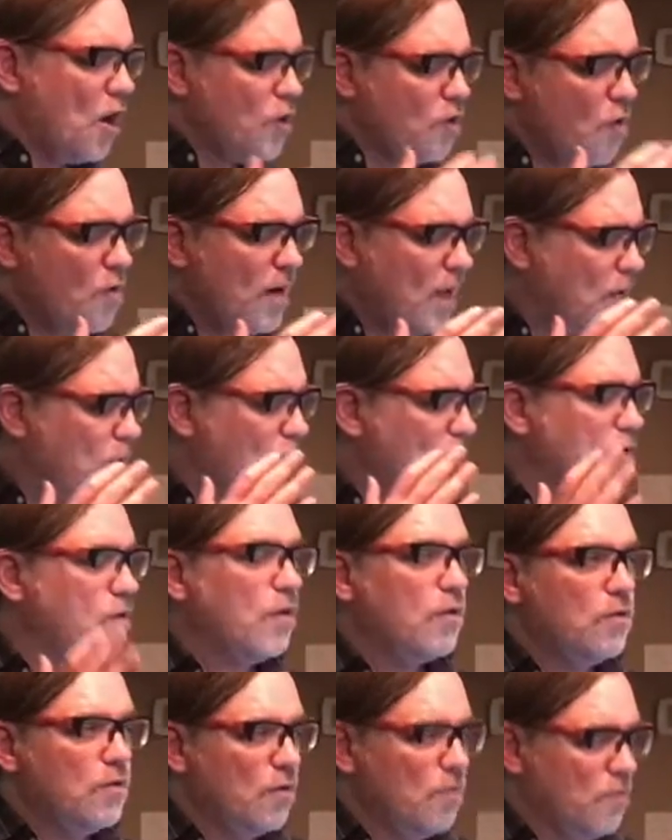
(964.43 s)
yearning to
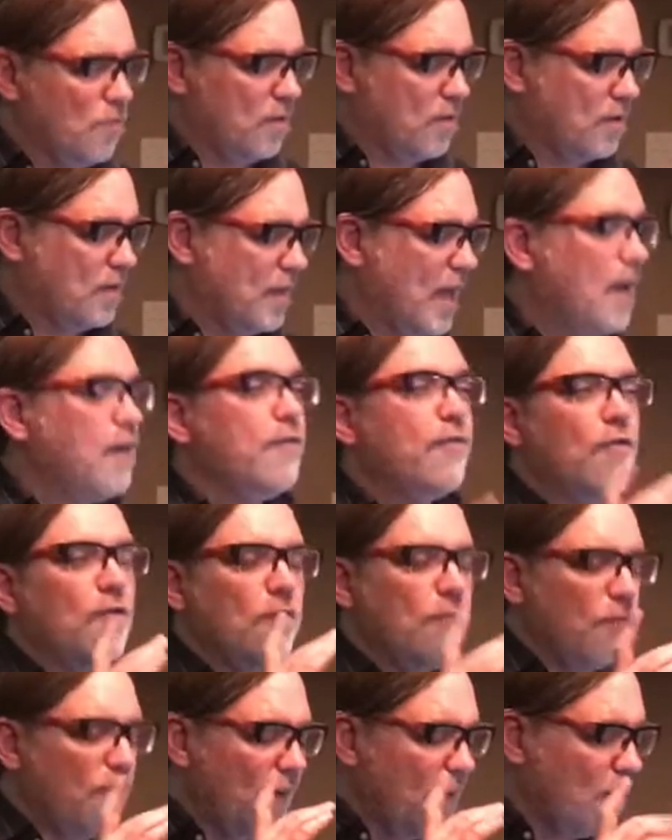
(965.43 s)
seduce and
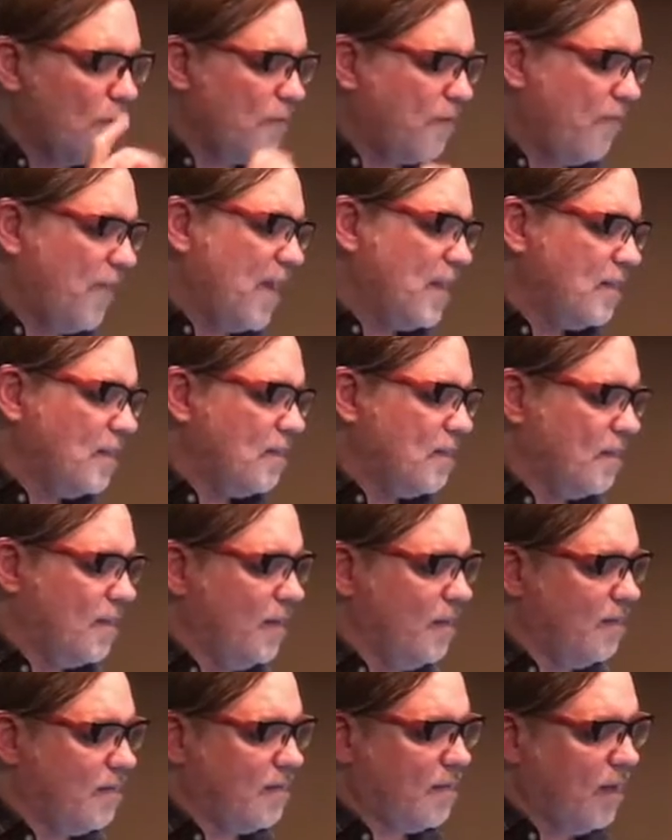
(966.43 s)
fulfill the
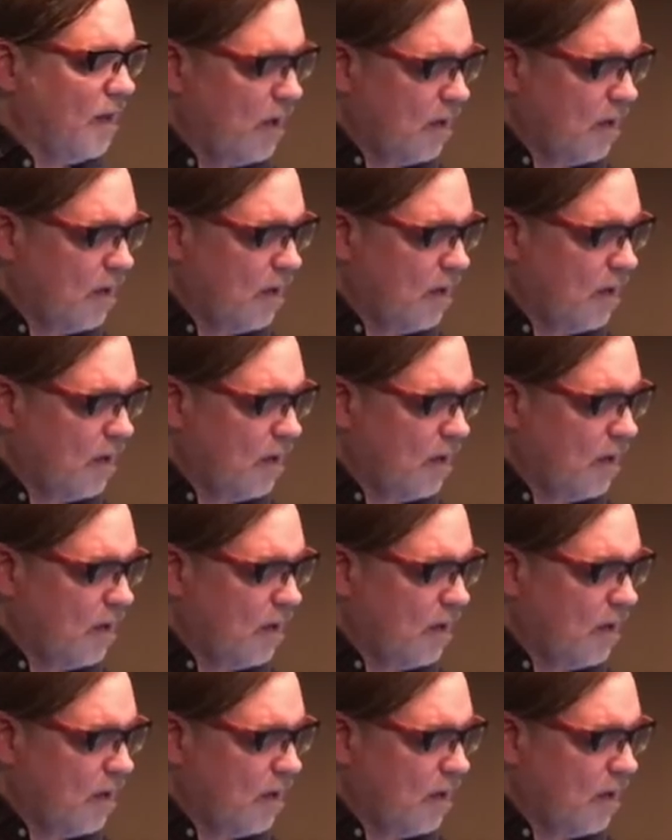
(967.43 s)
fantasies